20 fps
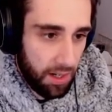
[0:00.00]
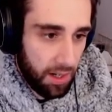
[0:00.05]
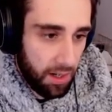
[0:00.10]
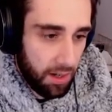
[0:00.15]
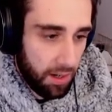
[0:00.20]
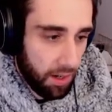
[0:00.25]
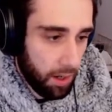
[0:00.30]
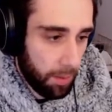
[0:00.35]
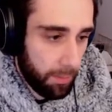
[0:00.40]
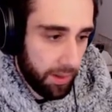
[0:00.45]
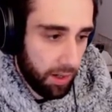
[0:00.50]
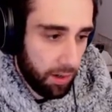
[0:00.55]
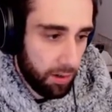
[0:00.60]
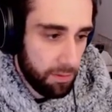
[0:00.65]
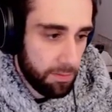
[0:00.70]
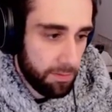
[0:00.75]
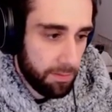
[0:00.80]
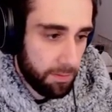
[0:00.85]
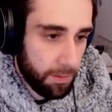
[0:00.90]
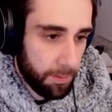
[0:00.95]
coming
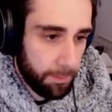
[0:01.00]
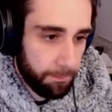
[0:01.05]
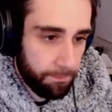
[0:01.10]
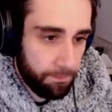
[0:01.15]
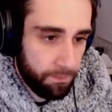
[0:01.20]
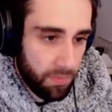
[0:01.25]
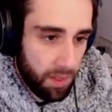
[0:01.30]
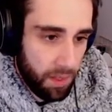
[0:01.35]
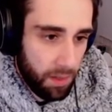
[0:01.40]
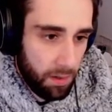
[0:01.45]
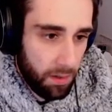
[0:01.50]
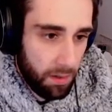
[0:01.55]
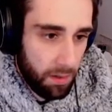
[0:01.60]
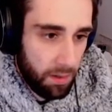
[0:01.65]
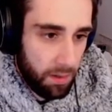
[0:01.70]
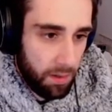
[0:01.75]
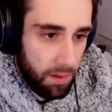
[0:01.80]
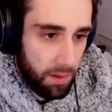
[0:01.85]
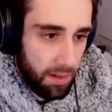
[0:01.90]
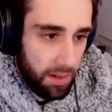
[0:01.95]
off.
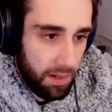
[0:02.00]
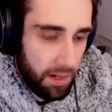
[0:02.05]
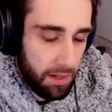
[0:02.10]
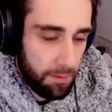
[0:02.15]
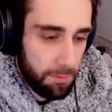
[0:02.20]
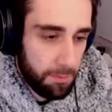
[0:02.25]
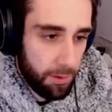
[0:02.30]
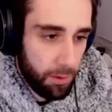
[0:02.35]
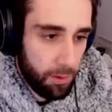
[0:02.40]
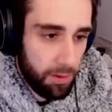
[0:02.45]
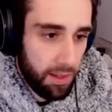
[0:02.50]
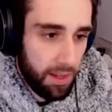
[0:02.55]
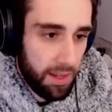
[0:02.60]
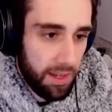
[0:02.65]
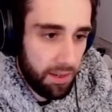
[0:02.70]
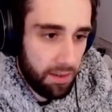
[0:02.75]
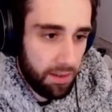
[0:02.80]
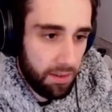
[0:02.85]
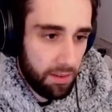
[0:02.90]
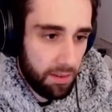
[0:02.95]
I feel
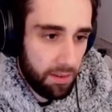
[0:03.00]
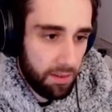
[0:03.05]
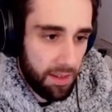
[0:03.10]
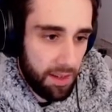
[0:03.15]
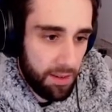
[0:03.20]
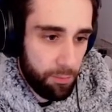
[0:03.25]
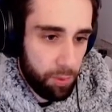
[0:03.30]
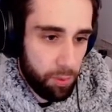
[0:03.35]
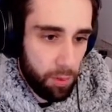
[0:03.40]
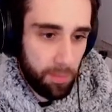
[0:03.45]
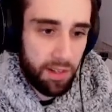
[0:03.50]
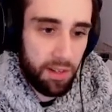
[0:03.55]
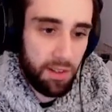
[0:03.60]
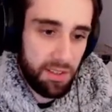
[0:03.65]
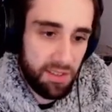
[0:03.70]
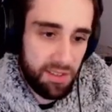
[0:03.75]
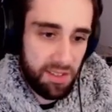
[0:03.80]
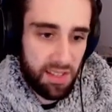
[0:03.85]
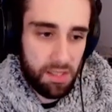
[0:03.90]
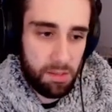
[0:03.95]
like they've probably got a
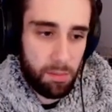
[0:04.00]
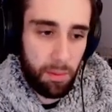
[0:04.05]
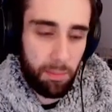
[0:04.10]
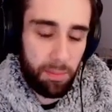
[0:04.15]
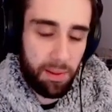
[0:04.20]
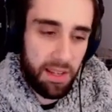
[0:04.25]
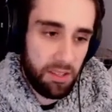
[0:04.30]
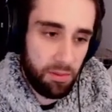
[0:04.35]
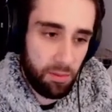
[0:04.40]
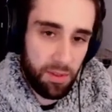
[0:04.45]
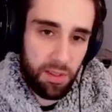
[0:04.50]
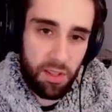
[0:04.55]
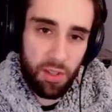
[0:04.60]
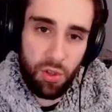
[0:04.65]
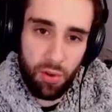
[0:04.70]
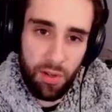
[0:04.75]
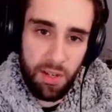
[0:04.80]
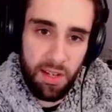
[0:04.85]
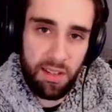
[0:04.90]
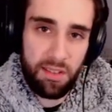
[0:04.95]
system in place with the
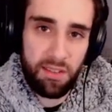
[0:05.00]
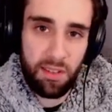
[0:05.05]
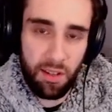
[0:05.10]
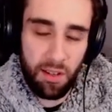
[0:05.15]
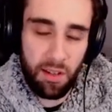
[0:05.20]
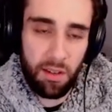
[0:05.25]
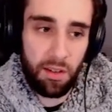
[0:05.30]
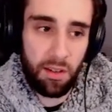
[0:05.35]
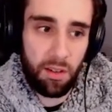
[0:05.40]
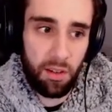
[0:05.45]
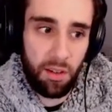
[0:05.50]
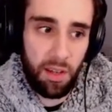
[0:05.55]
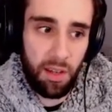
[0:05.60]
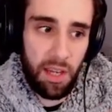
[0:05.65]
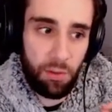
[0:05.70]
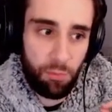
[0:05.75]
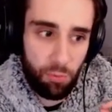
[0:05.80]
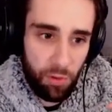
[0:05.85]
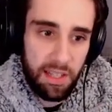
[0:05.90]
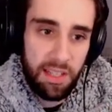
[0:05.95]
tree so that
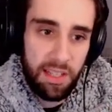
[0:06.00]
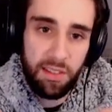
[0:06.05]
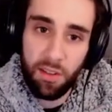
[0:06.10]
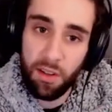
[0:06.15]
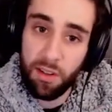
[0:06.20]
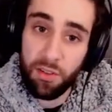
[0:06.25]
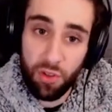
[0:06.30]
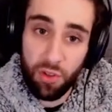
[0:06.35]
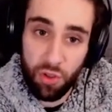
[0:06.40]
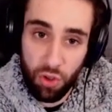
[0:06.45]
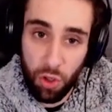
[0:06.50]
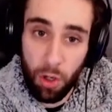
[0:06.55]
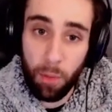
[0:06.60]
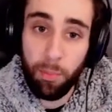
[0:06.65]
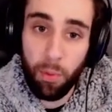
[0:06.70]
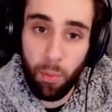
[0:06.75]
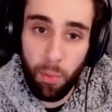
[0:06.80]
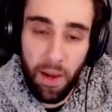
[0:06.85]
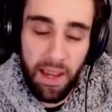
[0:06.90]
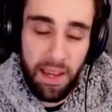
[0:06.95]
it really does chop
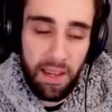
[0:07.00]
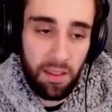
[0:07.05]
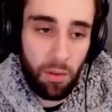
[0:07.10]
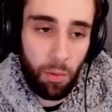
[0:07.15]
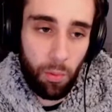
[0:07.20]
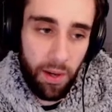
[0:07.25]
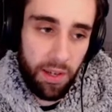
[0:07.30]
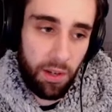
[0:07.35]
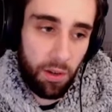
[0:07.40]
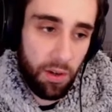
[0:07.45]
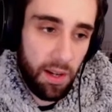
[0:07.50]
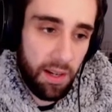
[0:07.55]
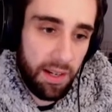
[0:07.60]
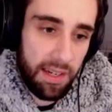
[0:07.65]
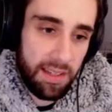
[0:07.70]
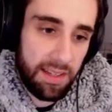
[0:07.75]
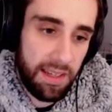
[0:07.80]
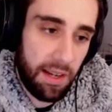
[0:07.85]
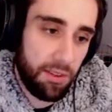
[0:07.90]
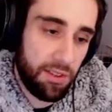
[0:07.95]
away in the way you're cutting
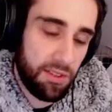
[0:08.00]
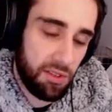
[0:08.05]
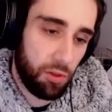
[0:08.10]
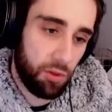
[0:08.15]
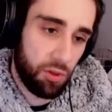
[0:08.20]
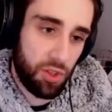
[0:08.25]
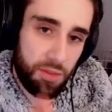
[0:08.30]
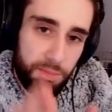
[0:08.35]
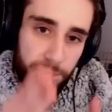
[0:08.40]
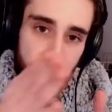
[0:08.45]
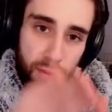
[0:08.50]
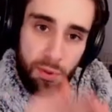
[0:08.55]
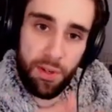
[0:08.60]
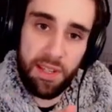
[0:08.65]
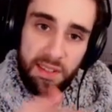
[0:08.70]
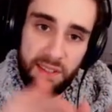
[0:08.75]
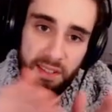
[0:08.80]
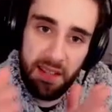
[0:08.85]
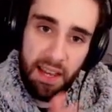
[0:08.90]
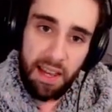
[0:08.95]
it down. It's not just
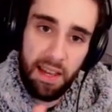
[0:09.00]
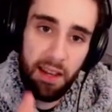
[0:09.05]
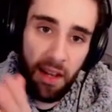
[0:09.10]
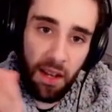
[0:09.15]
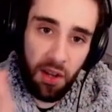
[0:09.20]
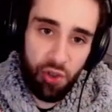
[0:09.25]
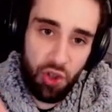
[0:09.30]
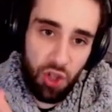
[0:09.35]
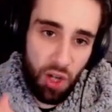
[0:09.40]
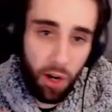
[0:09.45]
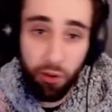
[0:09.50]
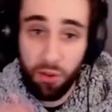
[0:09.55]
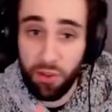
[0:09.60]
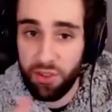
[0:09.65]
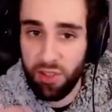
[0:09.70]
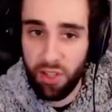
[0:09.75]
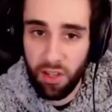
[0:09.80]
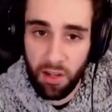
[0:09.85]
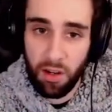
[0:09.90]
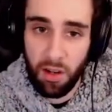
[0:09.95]
preset
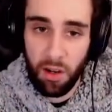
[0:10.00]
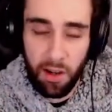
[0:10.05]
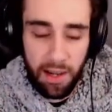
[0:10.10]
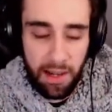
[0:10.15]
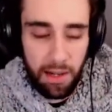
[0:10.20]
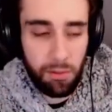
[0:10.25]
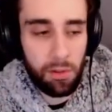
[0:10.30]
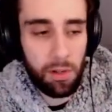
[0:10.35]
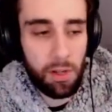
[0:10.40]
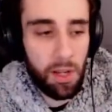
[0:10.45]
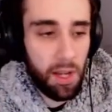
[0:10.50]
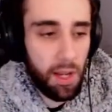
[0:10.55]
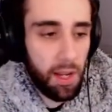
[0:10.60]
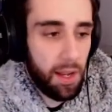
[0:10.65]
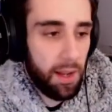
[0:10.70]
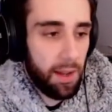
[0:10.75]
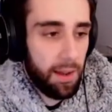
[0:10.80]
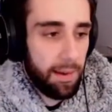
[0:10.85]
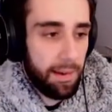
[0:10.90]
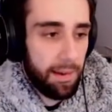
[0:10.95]
chunks that are cut out,
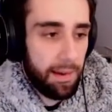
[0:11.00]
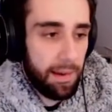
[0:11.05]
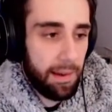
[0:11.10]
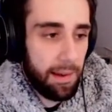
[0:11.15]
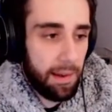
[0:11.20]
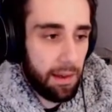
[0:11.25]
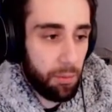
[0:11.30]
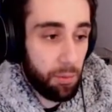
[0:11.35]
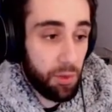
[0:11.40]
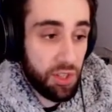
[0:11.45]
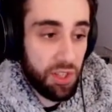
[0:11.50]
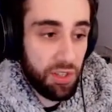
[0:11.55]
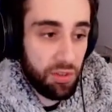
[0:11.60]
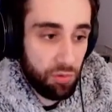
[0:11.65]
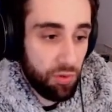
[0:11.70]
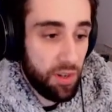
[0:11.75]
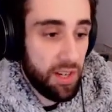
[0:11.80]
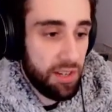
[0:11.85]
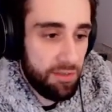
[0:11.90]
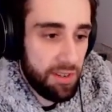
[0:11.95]
which is
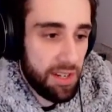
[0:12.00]
really, really